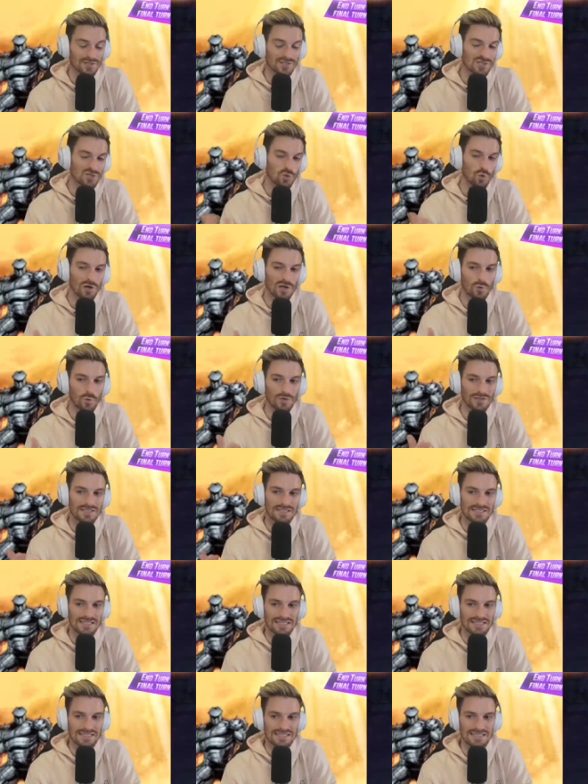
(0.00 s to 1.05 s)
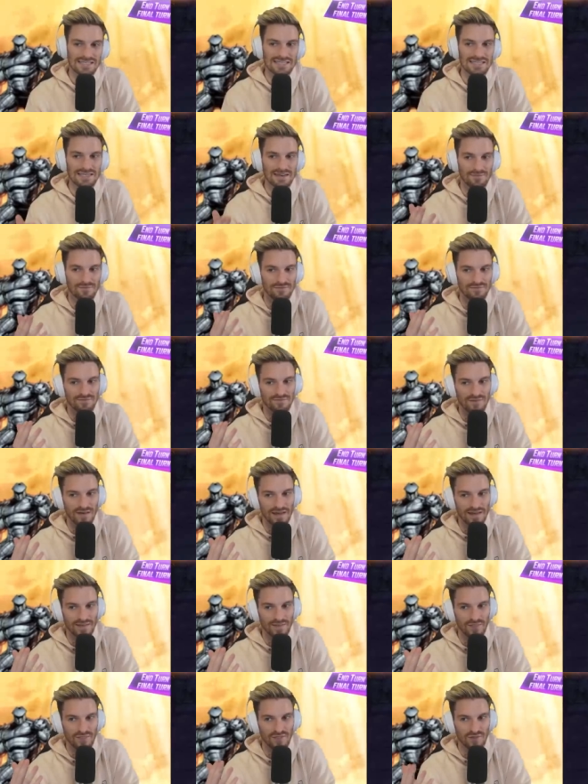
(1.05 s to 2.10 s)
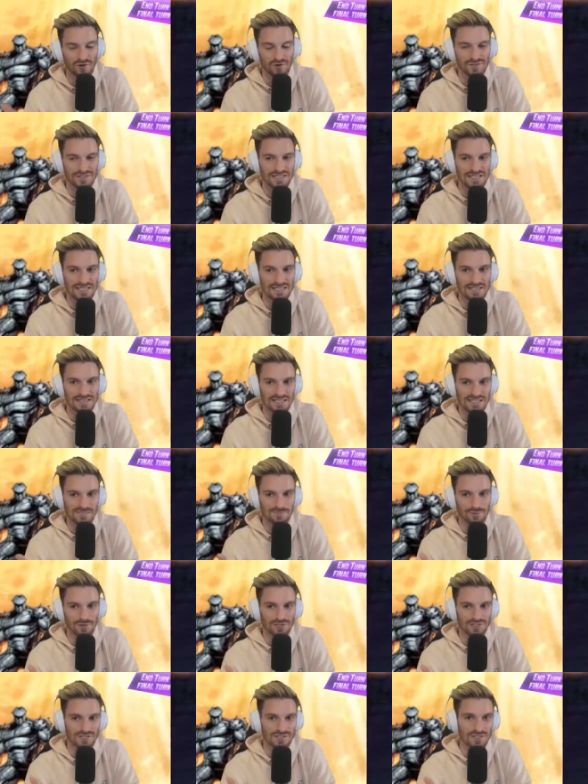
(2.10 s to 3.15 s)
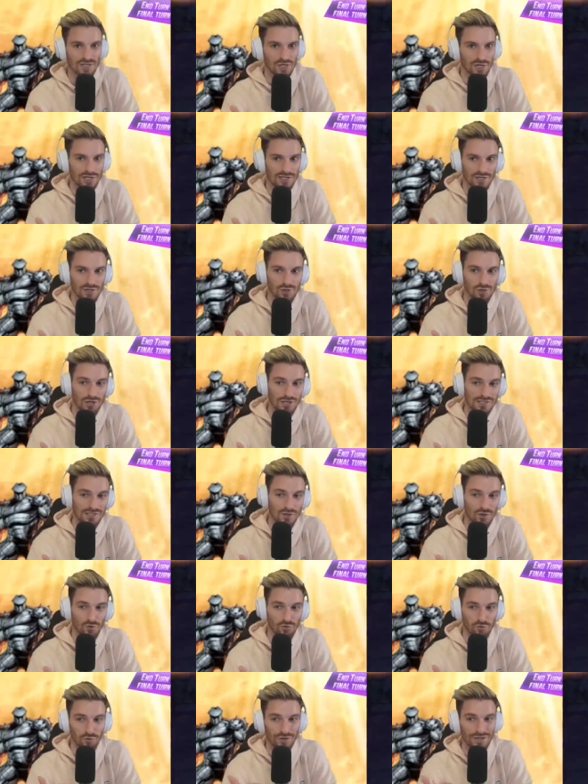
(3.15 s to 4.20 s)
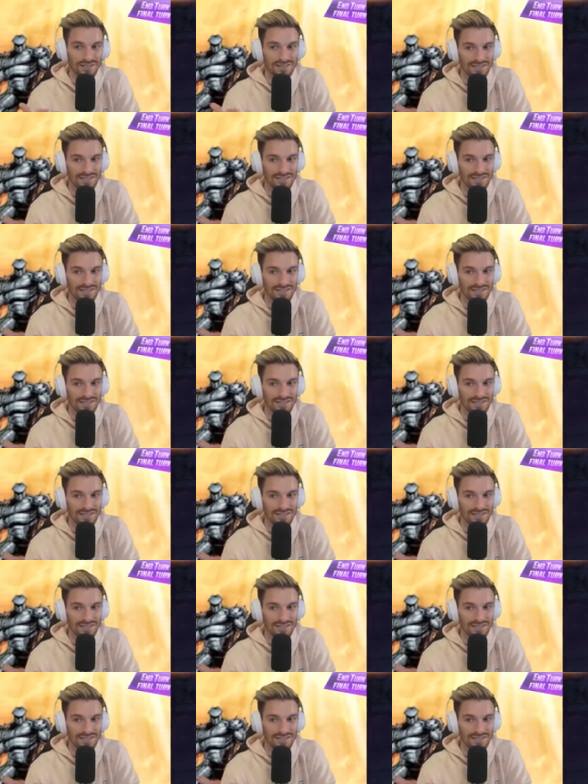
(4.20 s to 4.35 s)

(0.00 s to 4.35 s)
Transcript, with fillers: So it's 21, 16, and and 13 that spreads us across, across three